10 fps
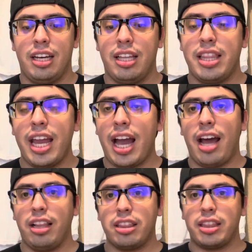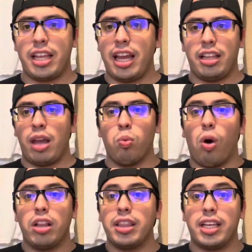They
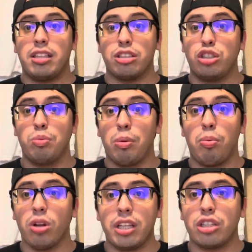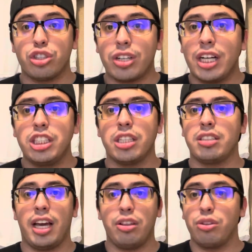won the Super Bowl in the trenches
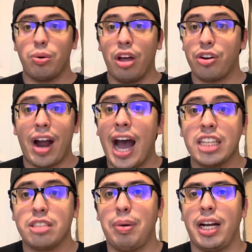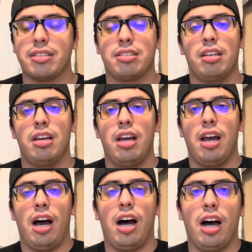and through other aspects.
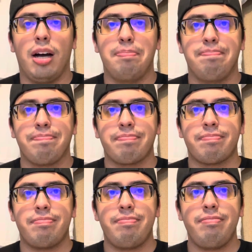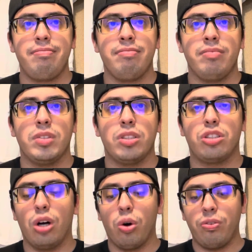
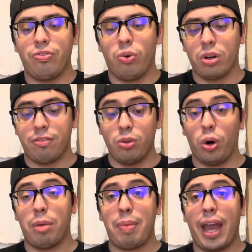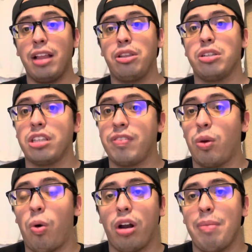So for the Florida Panthers, if they
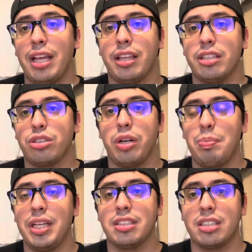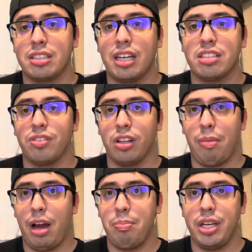want to make this three-peat successful, in
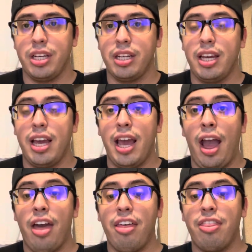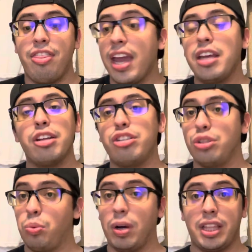my opinion, they need to
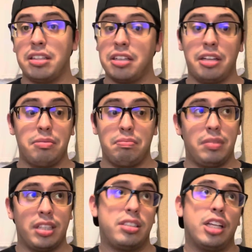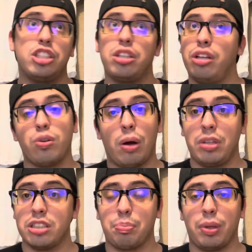do what they did essentially throughout
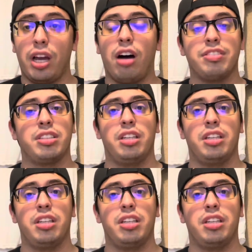these playoffs